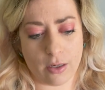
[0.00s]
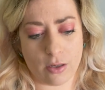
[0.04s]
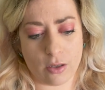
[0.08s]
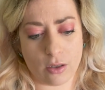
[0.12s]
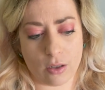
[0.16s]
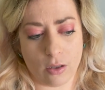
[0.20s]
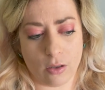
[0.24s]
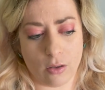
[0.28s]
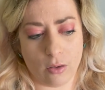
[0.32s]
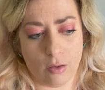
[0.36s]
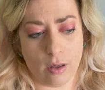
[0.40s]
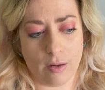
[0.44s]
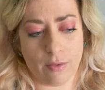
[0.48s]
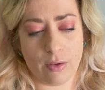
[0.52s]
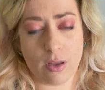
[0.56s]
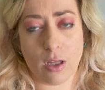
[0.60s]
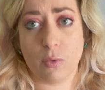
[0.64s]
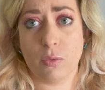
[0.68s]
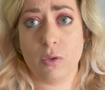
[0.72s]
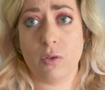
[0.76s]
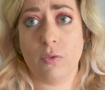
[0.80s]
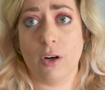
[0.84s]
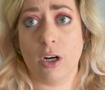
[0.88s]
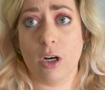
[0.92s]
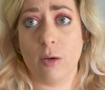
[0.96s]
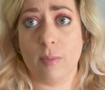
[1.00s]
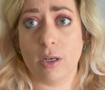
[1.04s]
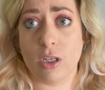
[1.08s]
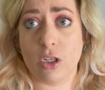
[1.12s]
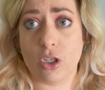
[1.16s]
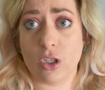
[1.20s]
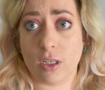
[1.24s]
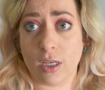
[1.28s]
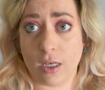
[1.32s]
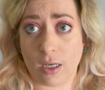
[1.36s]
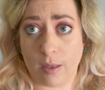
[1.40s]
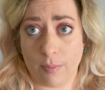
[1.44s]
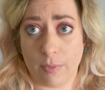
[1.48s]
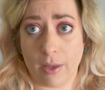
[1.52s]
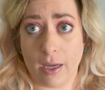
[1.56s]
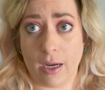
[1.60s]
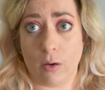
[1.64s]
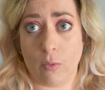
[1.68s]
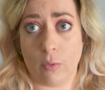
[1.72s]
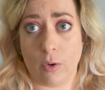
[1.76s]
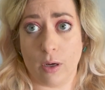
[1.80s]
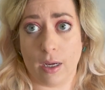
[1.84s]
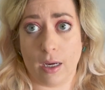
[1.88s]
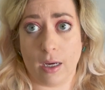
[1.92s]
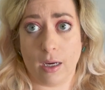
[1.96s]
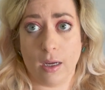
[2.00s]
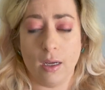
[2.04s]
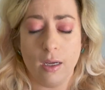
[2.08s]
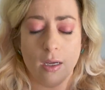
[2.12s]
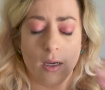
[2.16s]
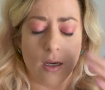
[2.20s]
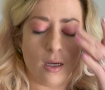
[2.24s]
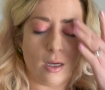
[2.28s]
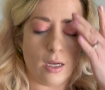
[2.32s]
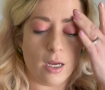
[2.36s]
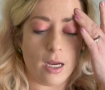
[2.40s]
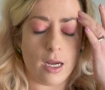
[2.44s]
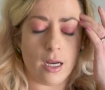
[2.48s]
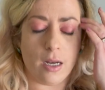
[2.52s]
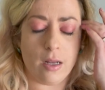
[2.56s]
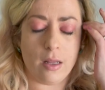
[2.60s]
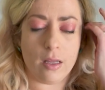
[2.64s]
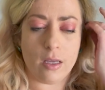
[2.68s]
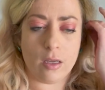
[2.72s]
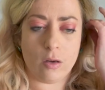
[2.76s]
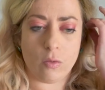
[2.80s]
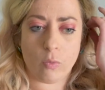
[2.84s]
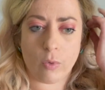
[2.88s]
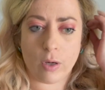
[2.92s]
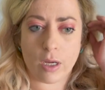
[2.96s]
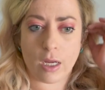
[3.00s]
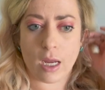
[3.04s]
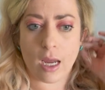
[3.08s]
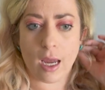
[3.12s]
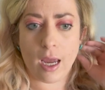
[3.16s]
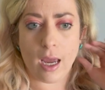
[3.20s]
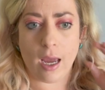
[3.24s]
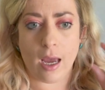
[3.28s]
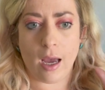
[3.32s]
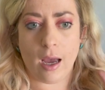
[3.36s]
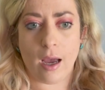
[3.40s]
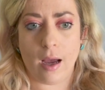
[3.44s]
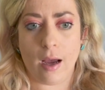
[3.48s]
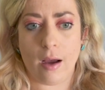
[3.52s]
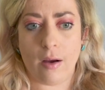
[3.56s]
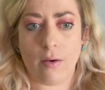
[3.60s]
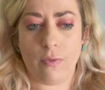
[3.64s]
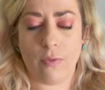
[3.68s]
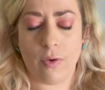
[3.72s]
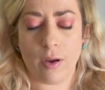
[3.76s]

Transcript: So everything was very much set up that way. And then we have,